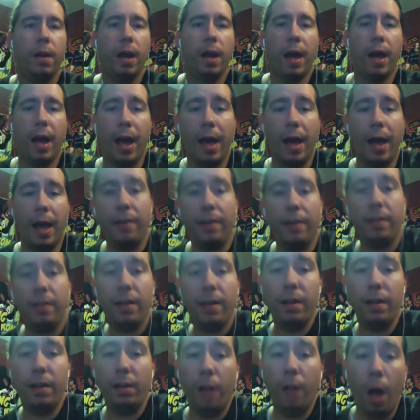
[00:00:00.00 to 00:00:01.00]
And
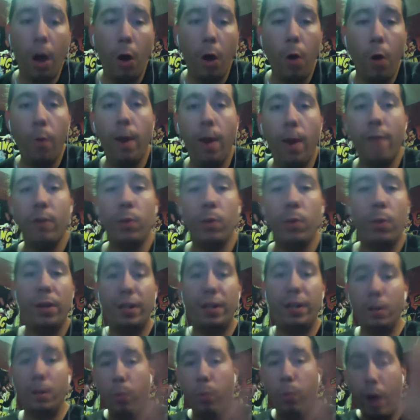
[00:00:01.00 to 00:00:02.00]
hello,
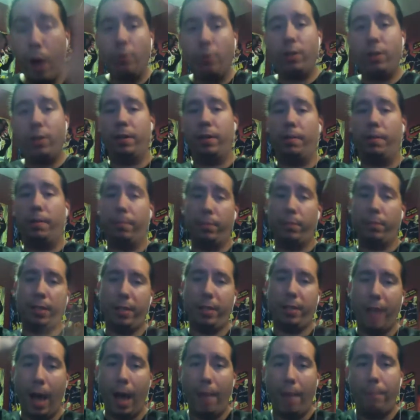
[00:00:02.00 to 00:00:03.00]
everyone, and welcome to
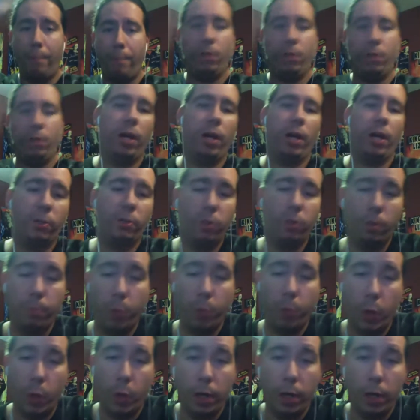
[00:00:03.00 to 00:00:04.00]
the Copyright
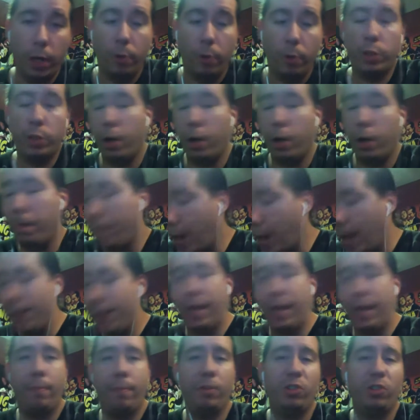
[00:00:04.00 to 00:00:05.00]
2.0 show. My
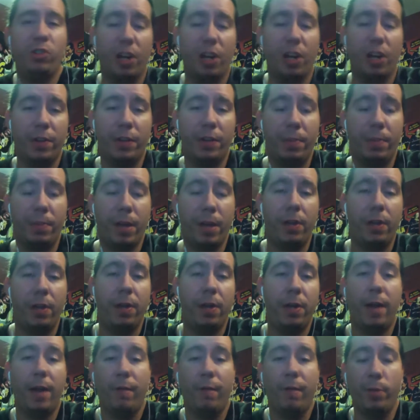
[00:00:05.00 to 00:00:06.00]
name is Jonathan
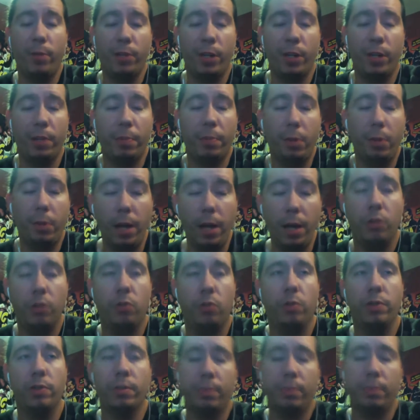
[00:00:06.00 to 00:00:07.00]
Bailey. I am from the site
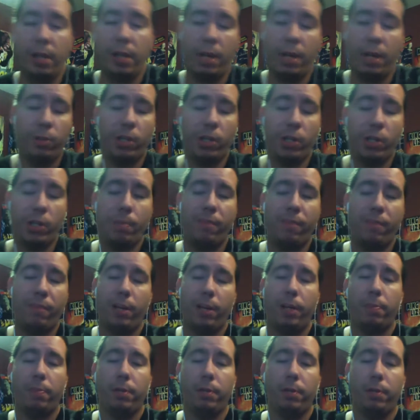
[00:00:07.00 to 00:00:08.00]
Plagiarism Today, which can be
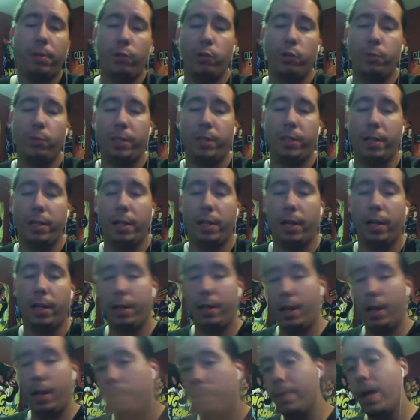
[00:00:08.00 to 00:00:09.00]
found at
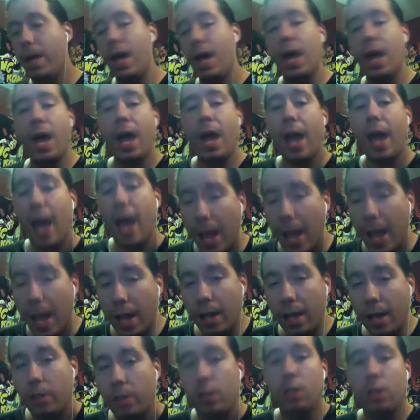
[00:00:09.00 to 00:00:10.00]
plagiarismtoday.com.
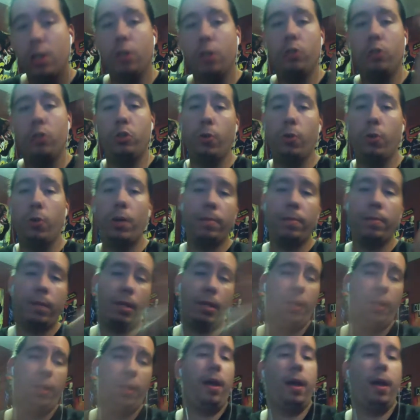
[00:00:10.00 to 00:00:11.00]
And joining
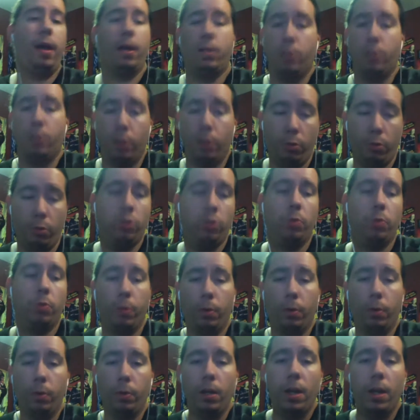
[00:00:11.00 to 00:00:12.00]
me, as
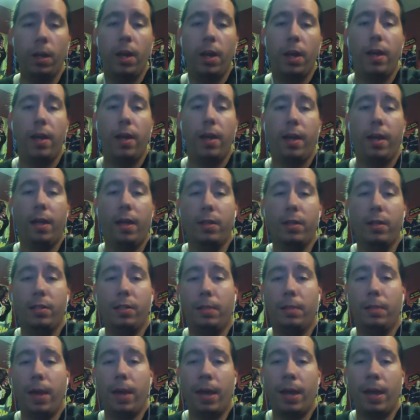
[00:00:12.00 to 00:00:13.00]
usual, is
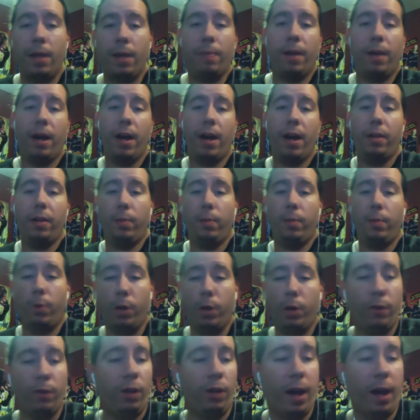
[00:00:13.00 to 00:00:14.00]
the man behind the
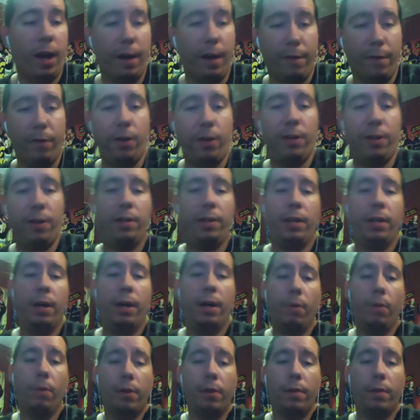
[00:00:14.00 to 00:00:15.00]
wonderful iFroggy
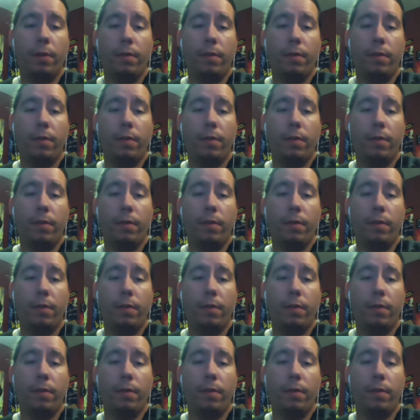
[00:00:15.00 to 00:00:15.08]
Network,